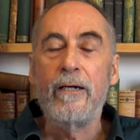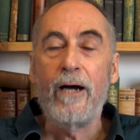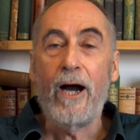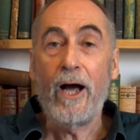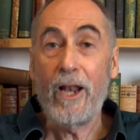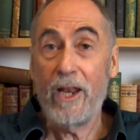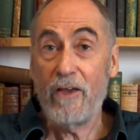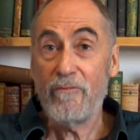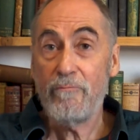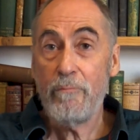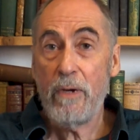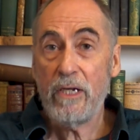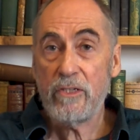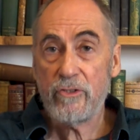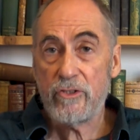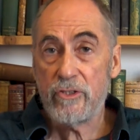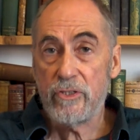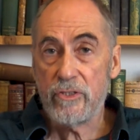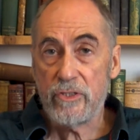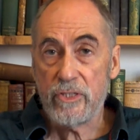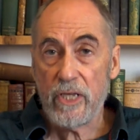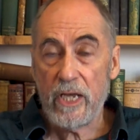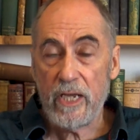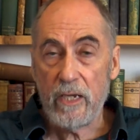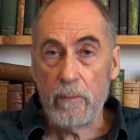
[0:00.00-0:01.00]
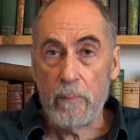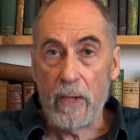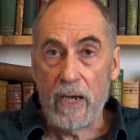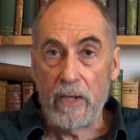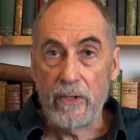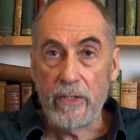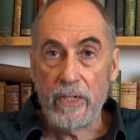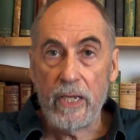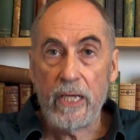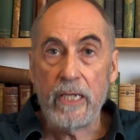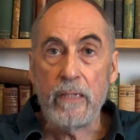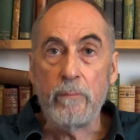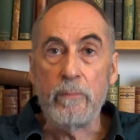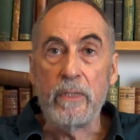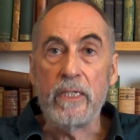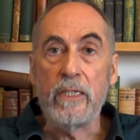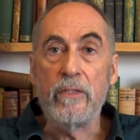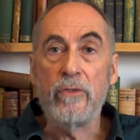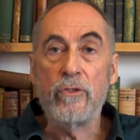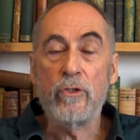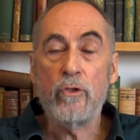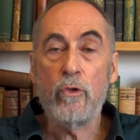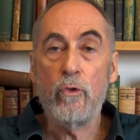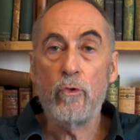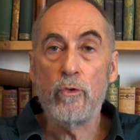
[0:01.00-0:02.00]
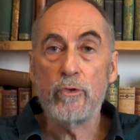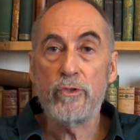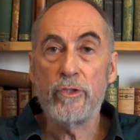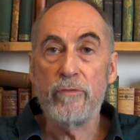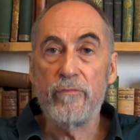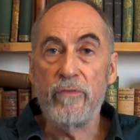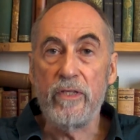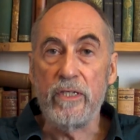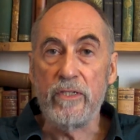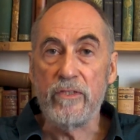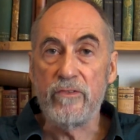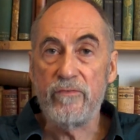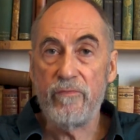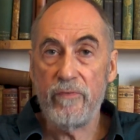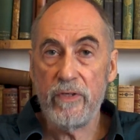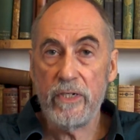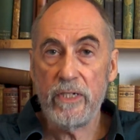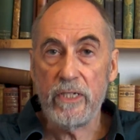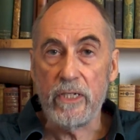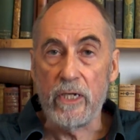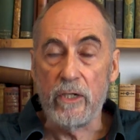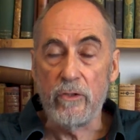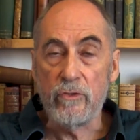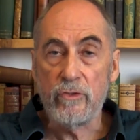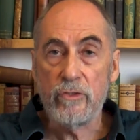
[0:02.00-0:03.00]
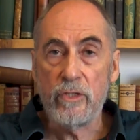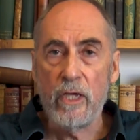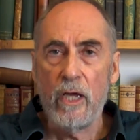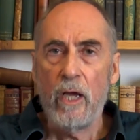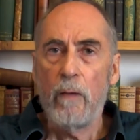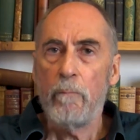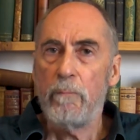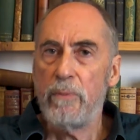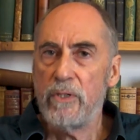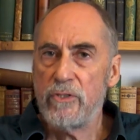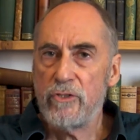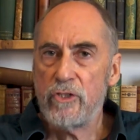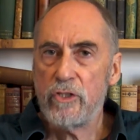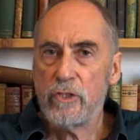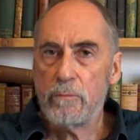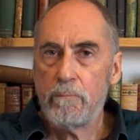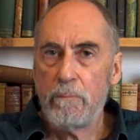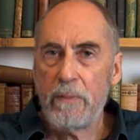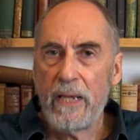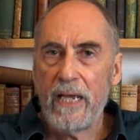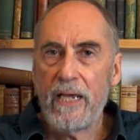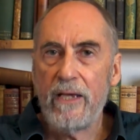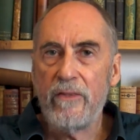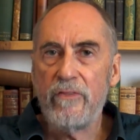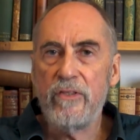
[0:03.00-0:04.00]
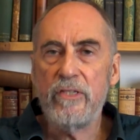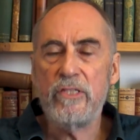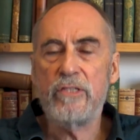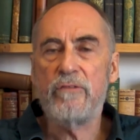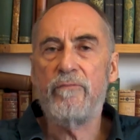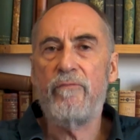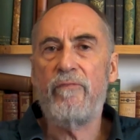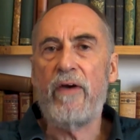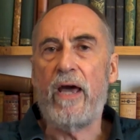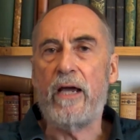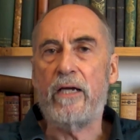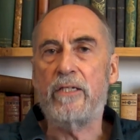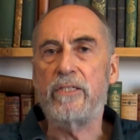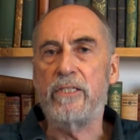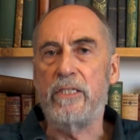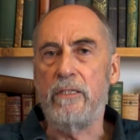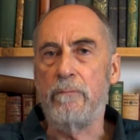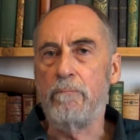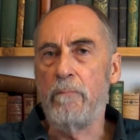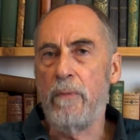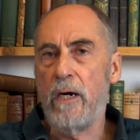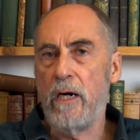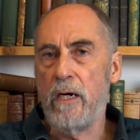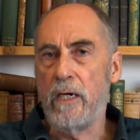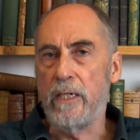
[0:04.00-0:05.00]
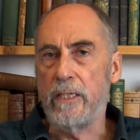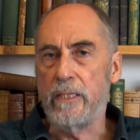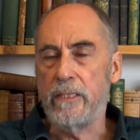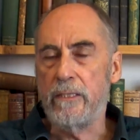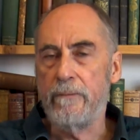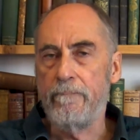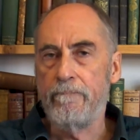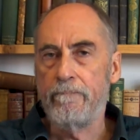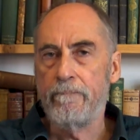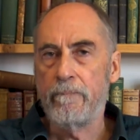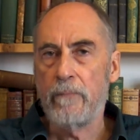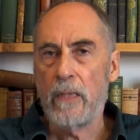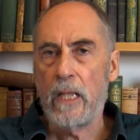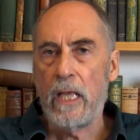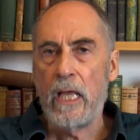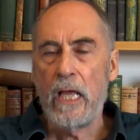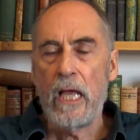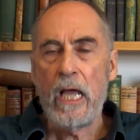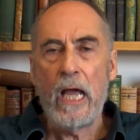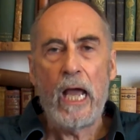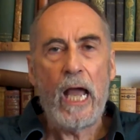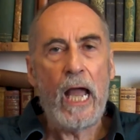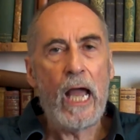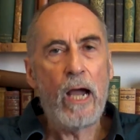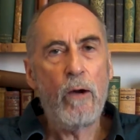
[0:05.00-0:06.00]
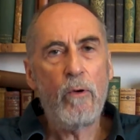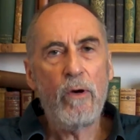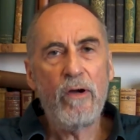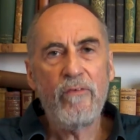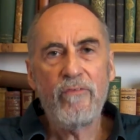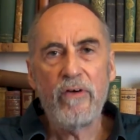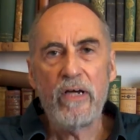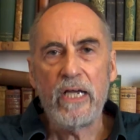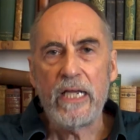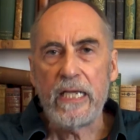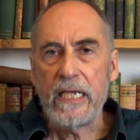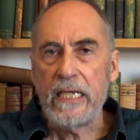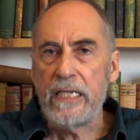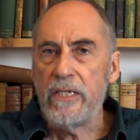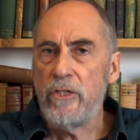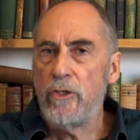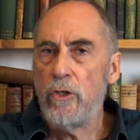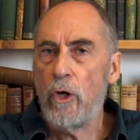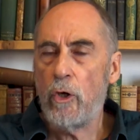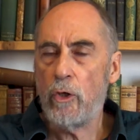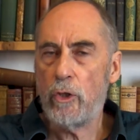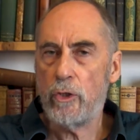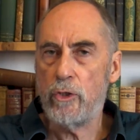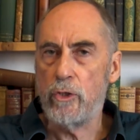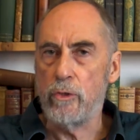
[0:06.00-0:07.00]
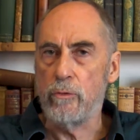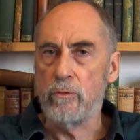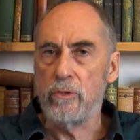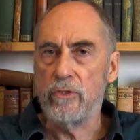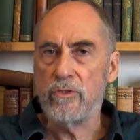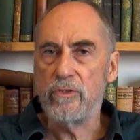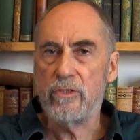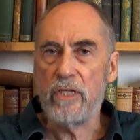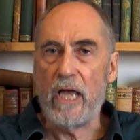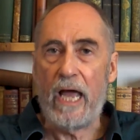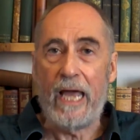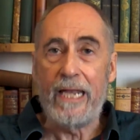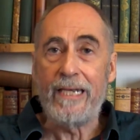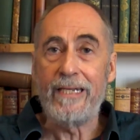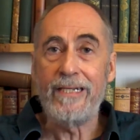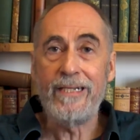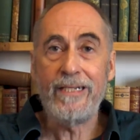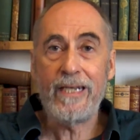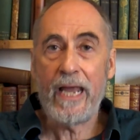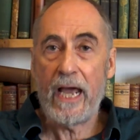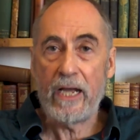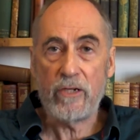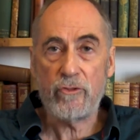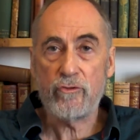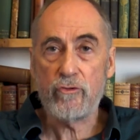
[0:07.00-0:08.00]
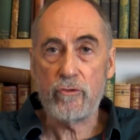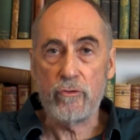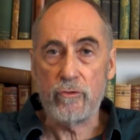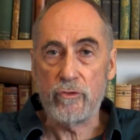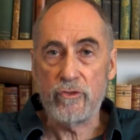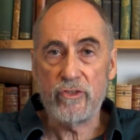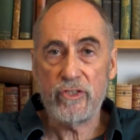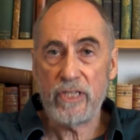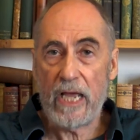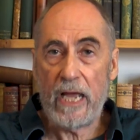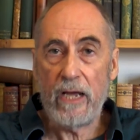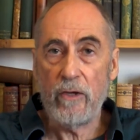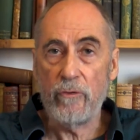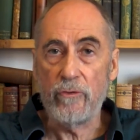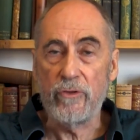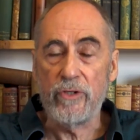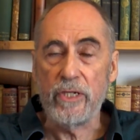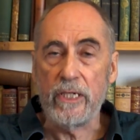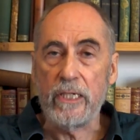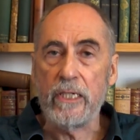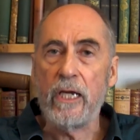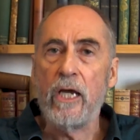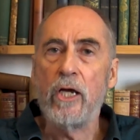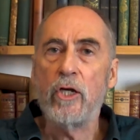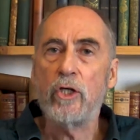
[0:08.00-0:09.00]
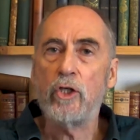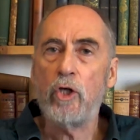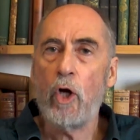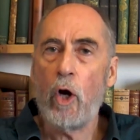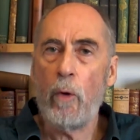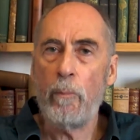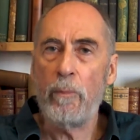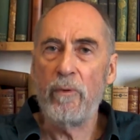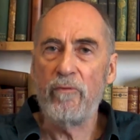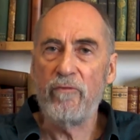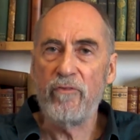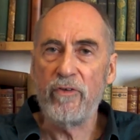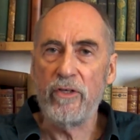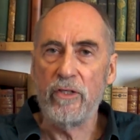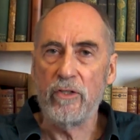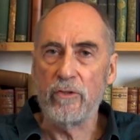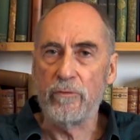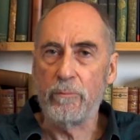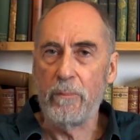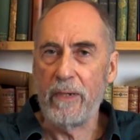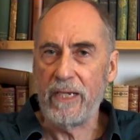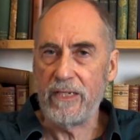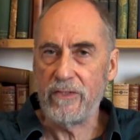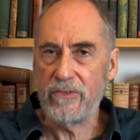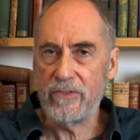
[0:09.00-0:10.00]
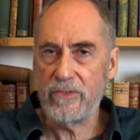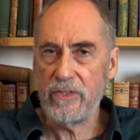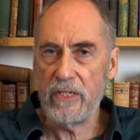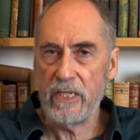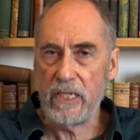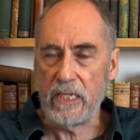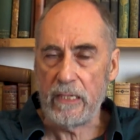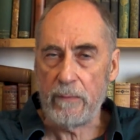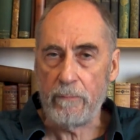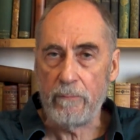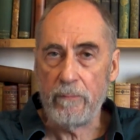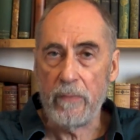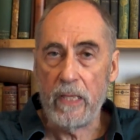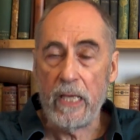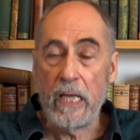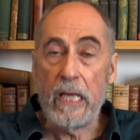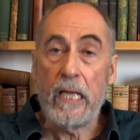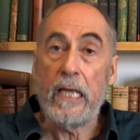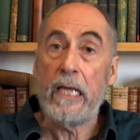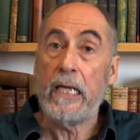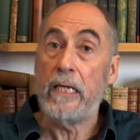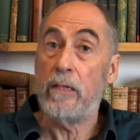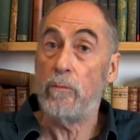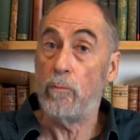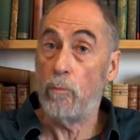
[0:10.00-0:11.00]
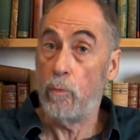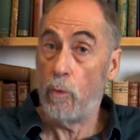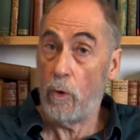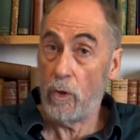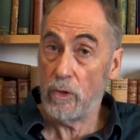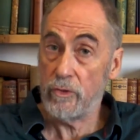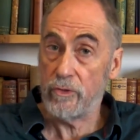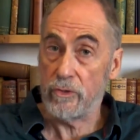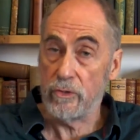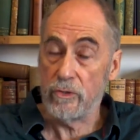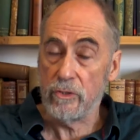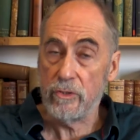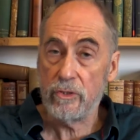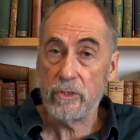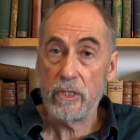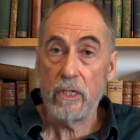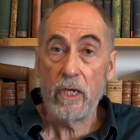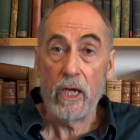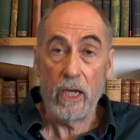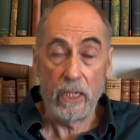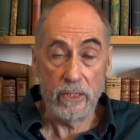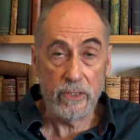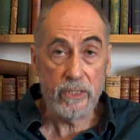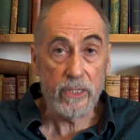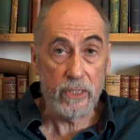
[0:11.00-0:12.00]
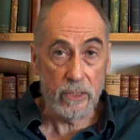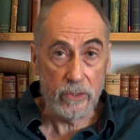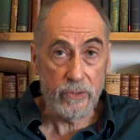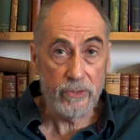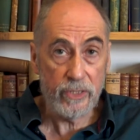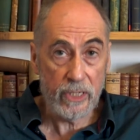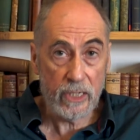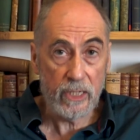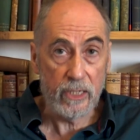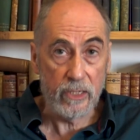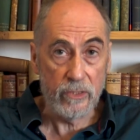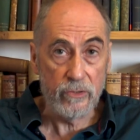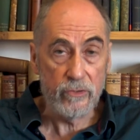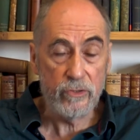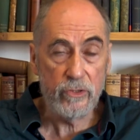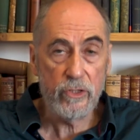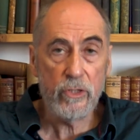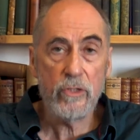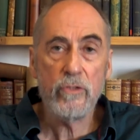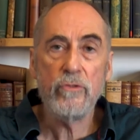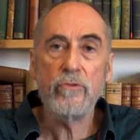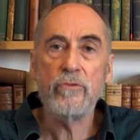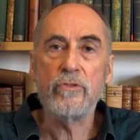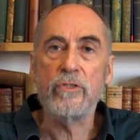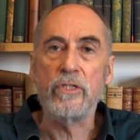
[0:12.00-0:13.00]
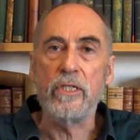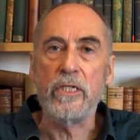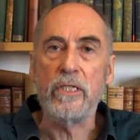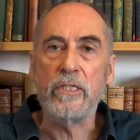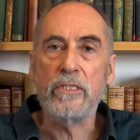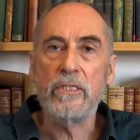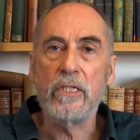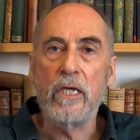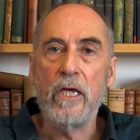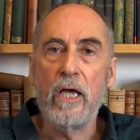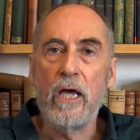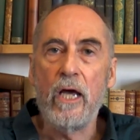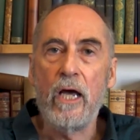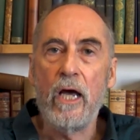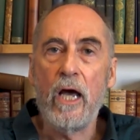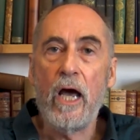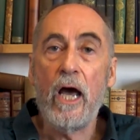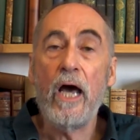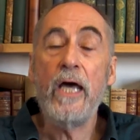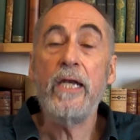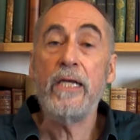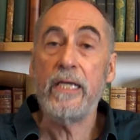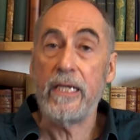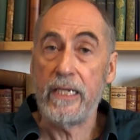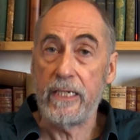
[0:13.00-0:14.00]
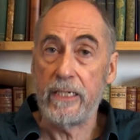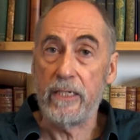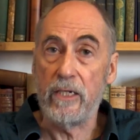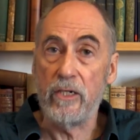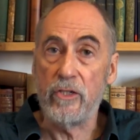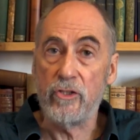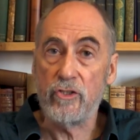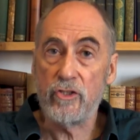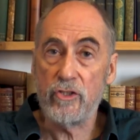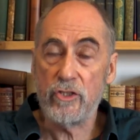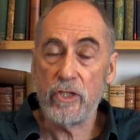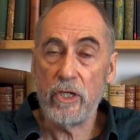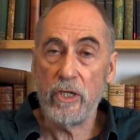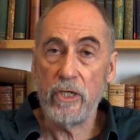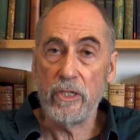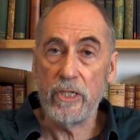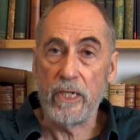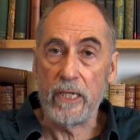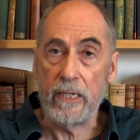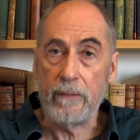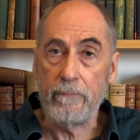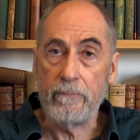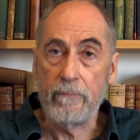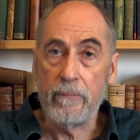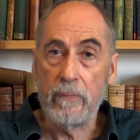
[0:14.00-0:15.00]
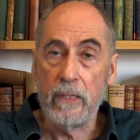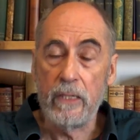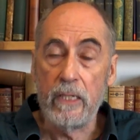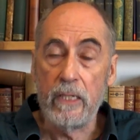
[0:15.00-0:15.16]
I'll have much to say about naming in the course of these videos, but just bear this fact in mind. However innocuous and natural sounding Copperfield may seem, it wasn't, until Dickens used it, an English surname.